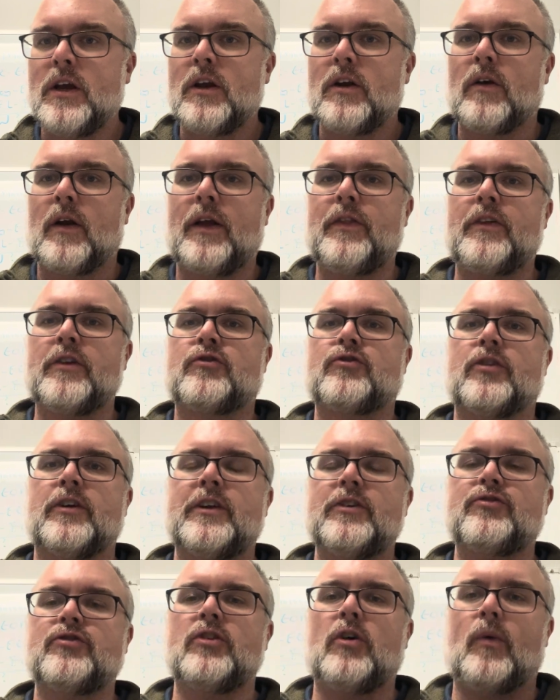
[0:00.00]
Right? The
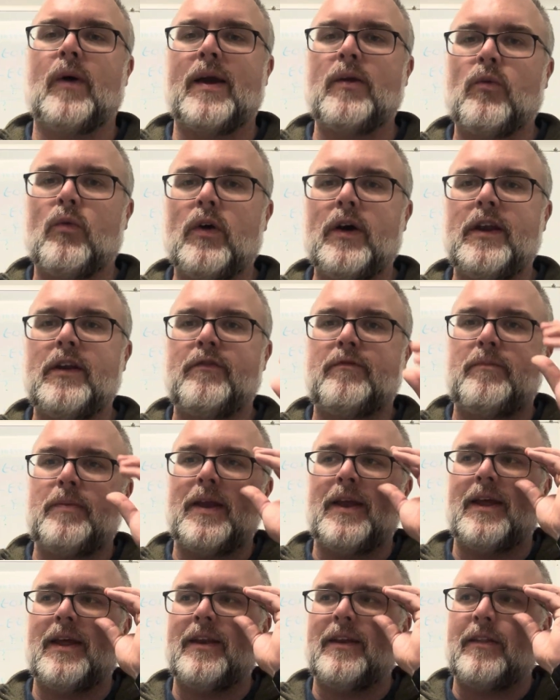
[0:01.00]
traditional way would have
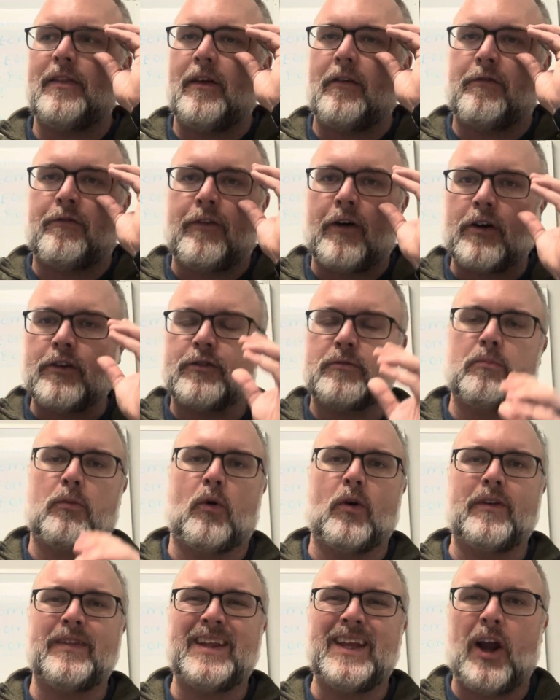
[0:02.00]
been the
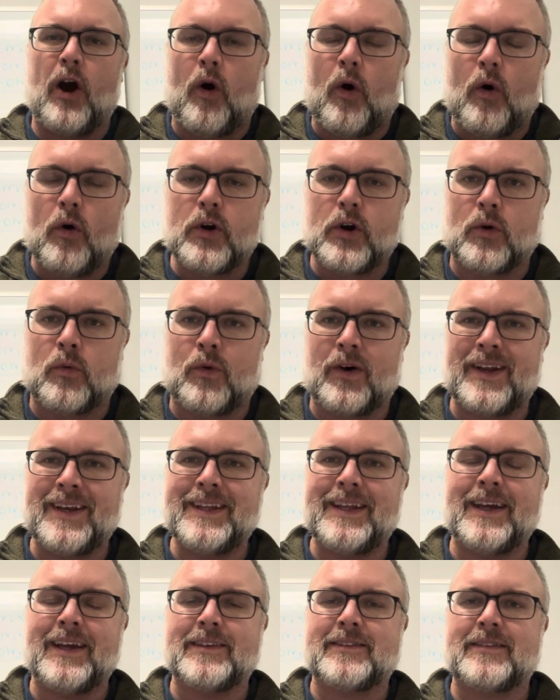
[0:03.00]
firstborn, the older one,
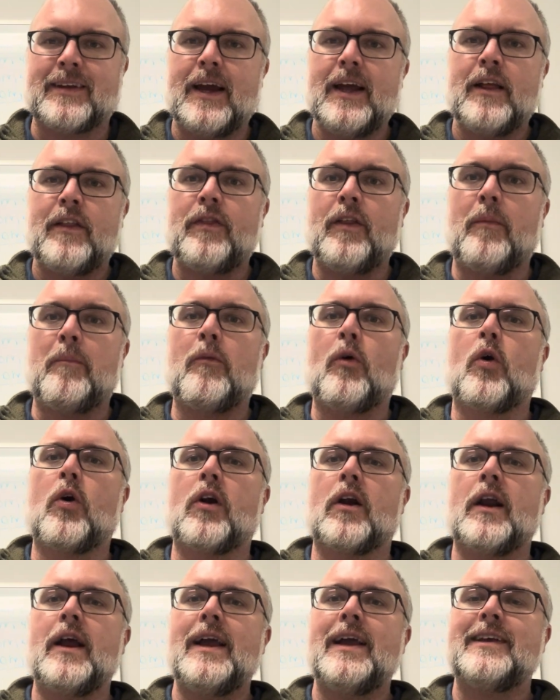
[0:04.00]
gets the
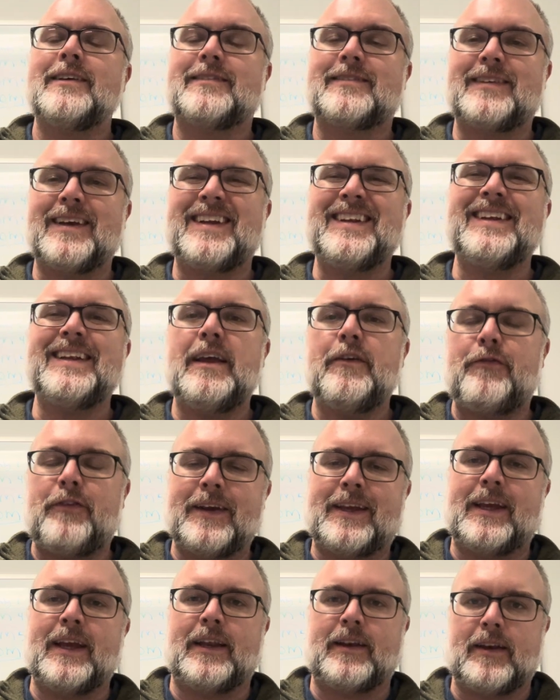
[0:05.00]
more
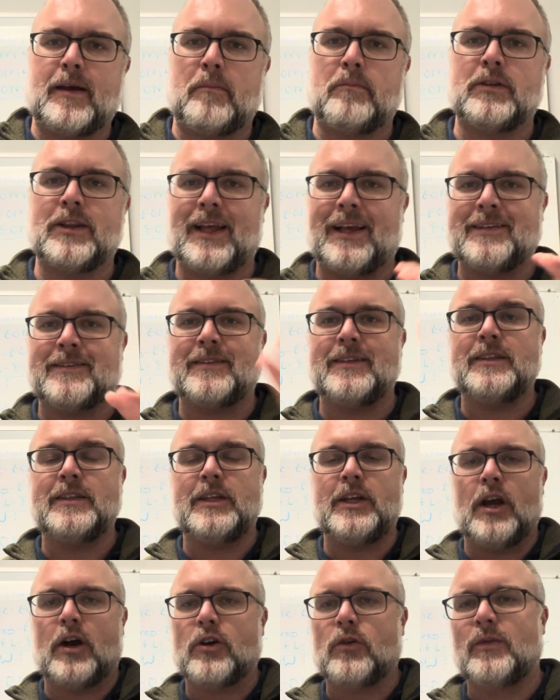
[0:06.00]
significant blessing. The
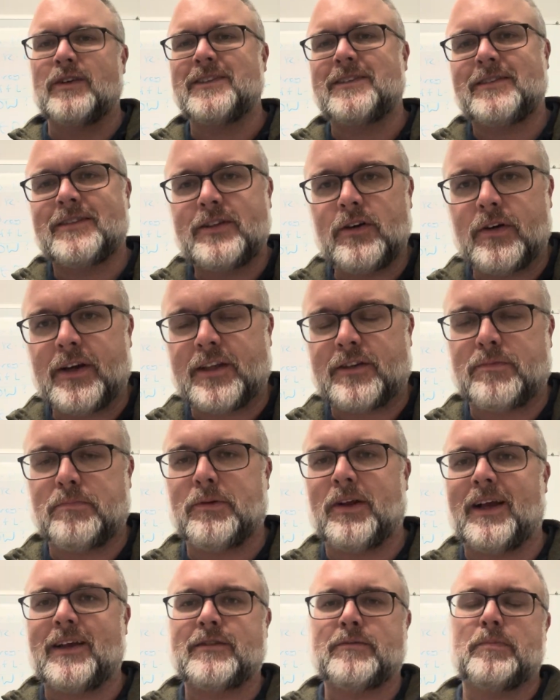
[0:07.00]
younger one still gets
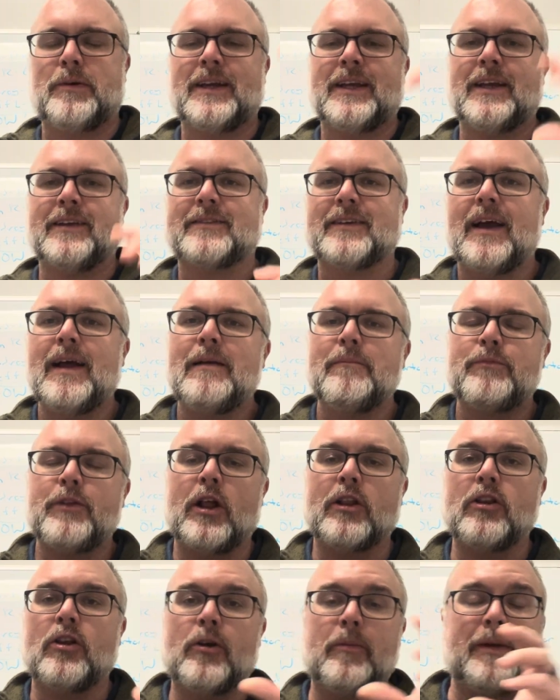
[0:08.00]
blessed, but gets a
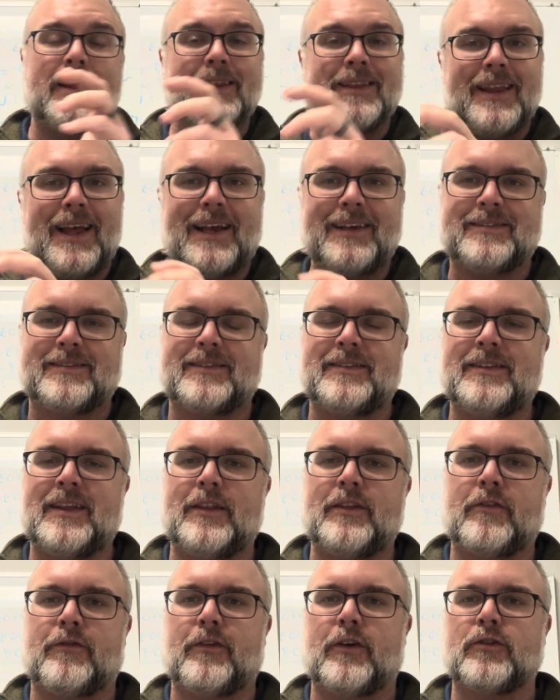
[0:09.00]
little bit less
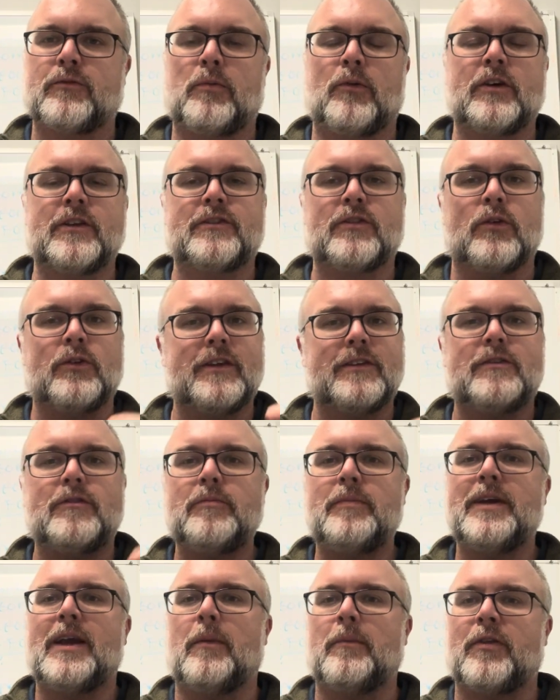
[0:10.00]
than the firstborn. And so this has
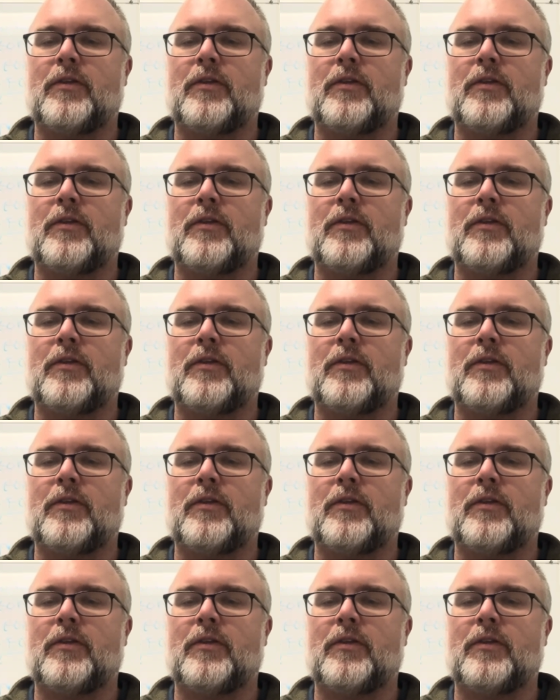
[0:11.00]
become a